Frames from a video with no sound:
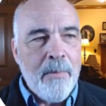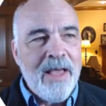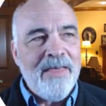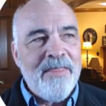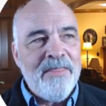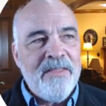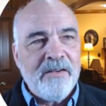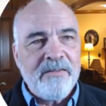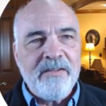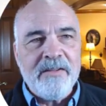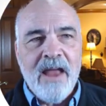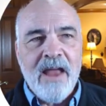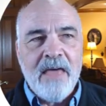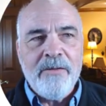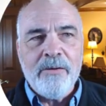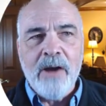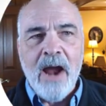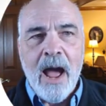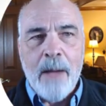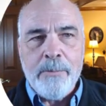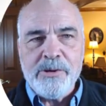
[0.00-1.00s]
There's
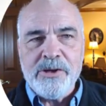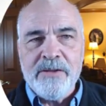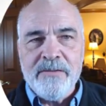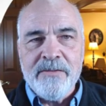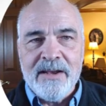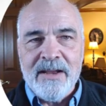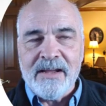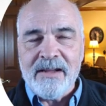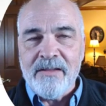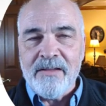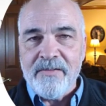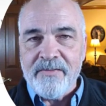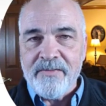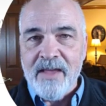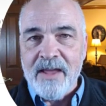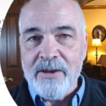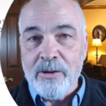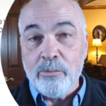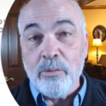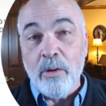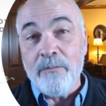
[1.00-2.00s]
another option that it can
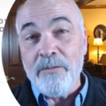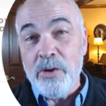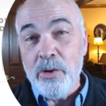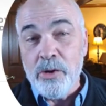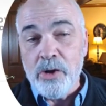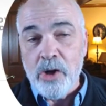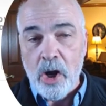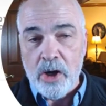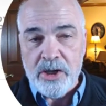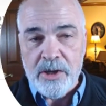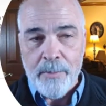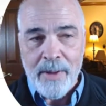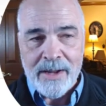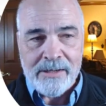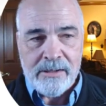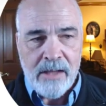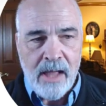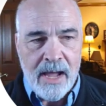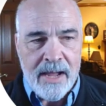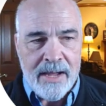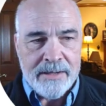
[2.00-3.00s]
send a review card to my
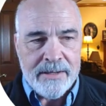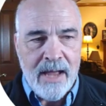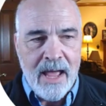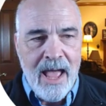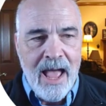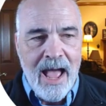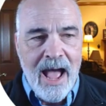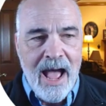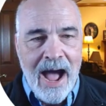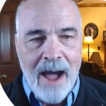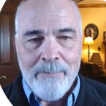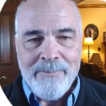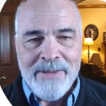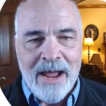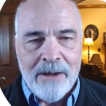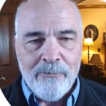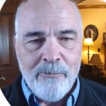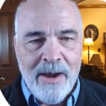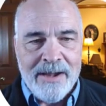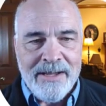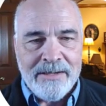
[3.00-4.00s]
client. I'm
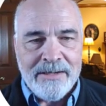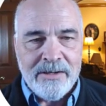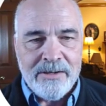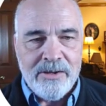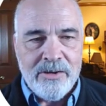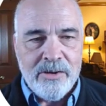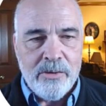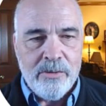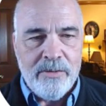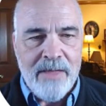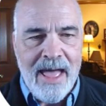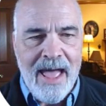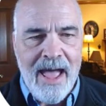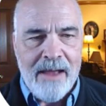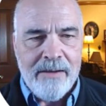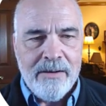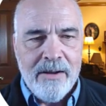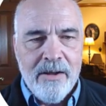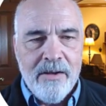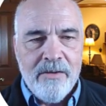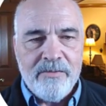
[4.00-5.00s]
not ready to do
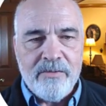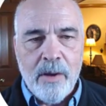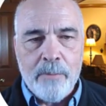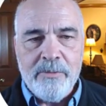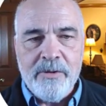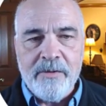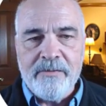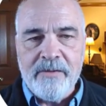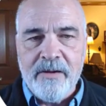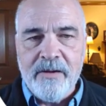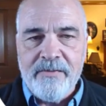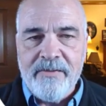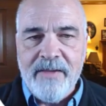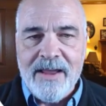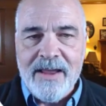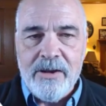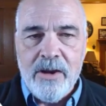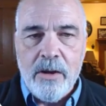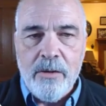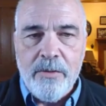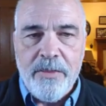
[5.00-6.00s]
that, so I'm just going to say
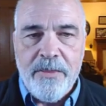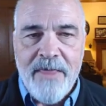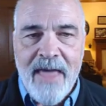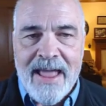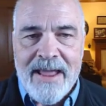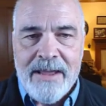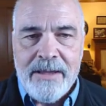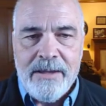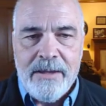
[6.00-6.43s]
no thank